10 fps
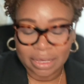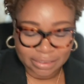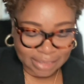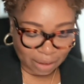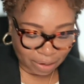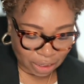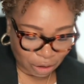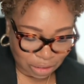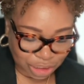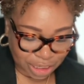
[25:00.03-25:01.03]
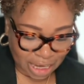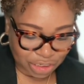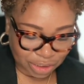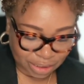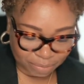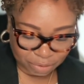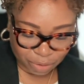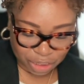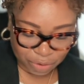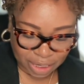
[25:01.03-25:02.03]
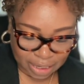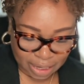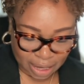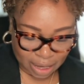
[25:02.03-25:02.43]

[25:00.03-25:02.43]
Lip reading: salary negotiation template where you can,